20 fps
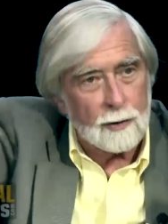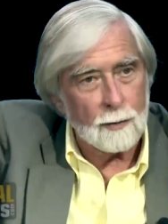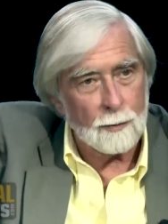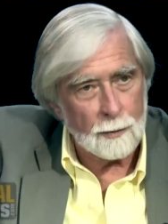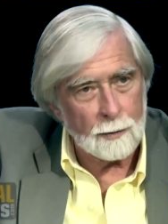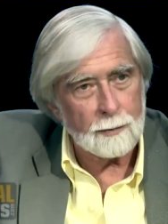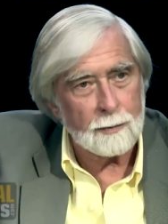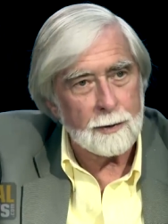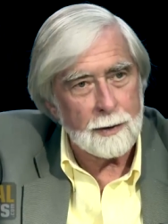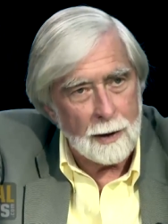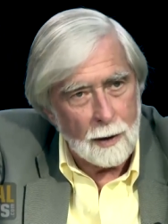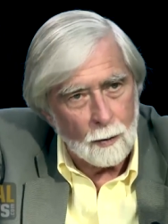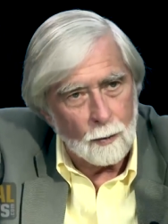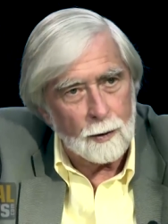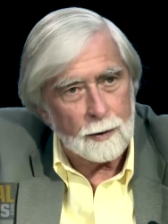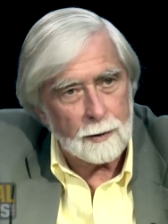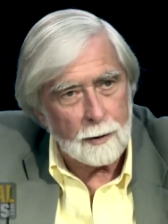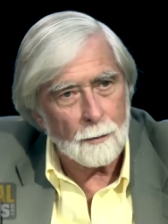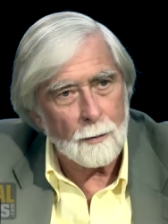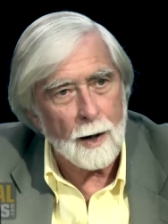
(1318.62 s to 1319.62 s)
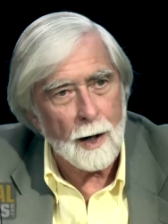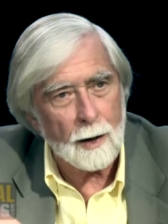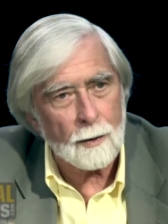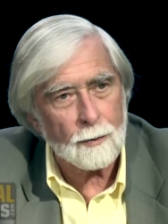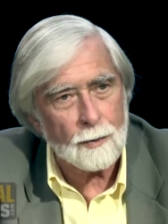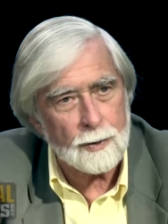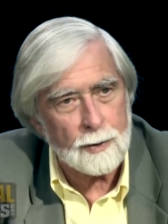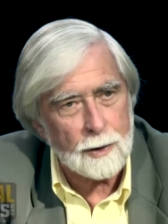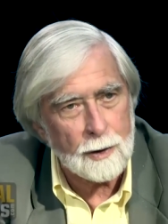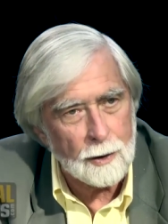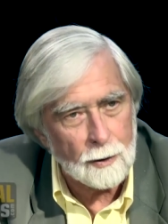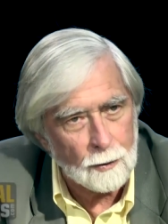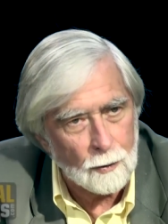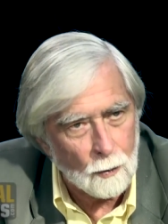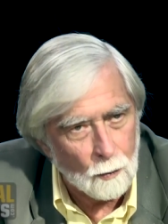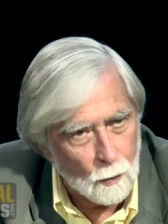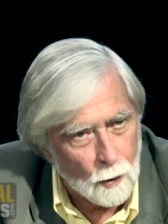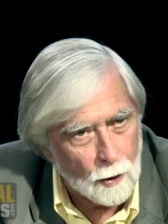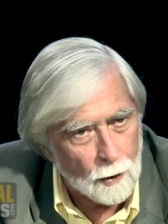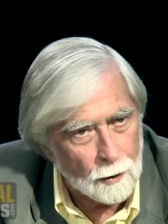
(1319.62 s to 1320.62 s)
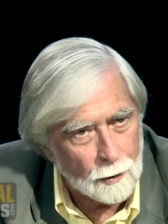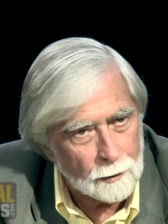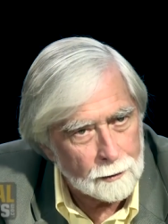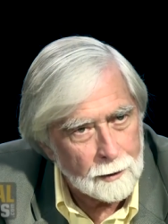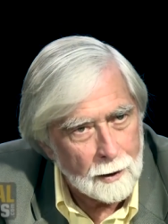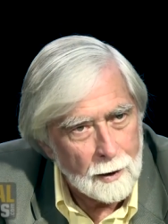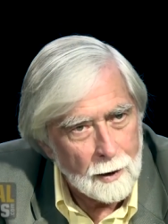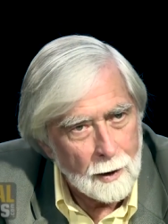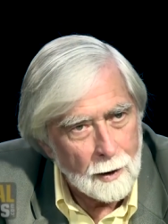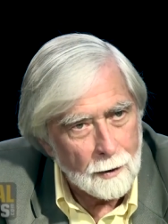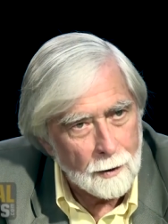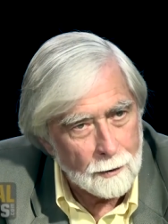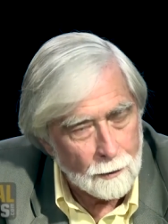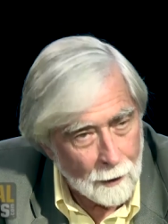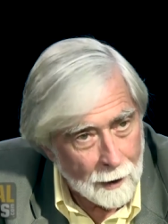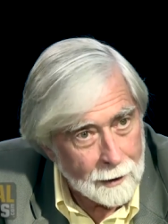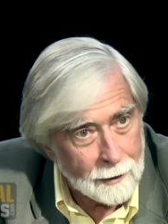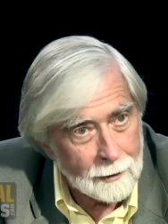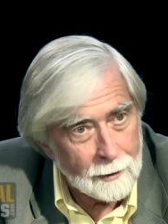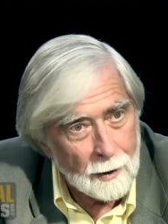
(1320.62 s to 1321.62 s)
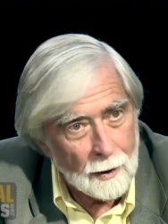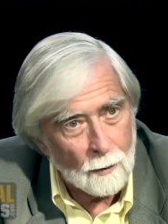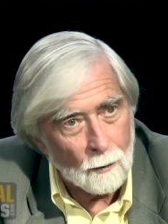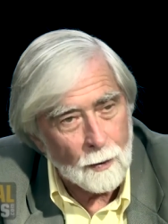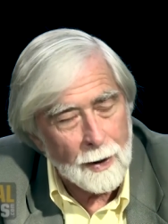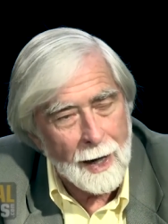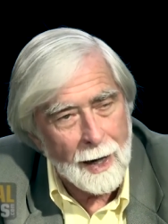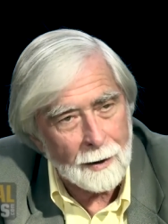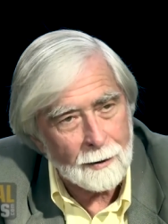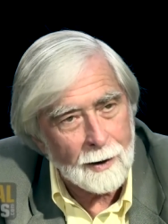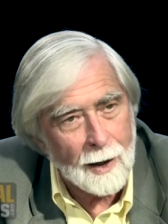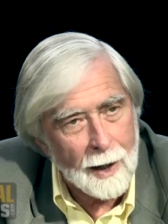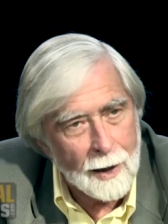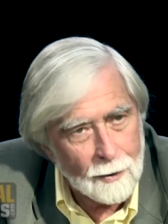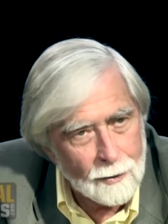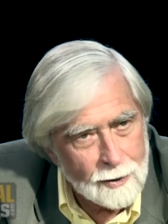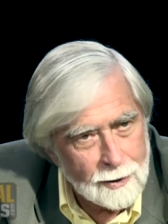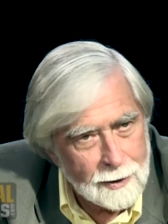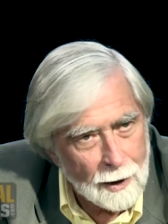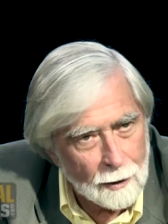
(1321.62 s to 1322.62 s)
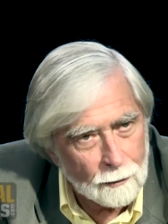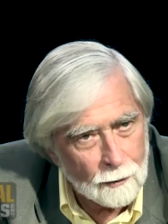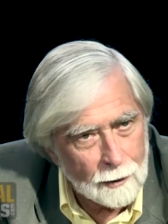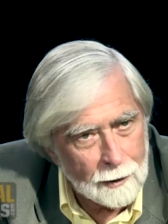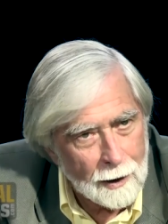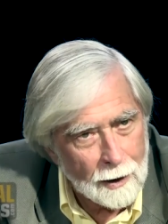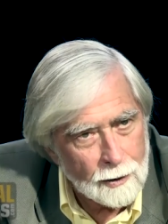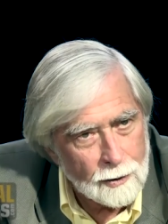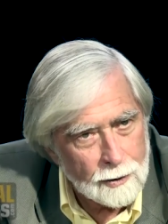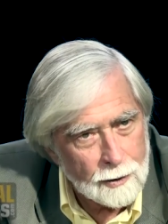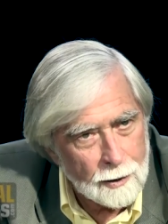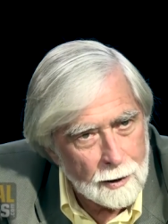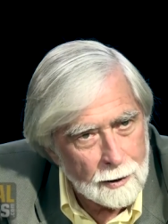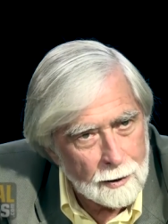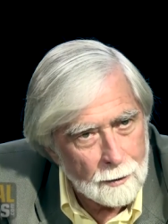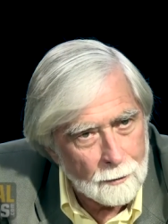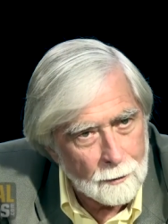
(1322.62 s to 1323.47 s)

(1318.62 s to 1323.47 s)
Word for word: to deal with democracy in the world, right? We had to end segregation in the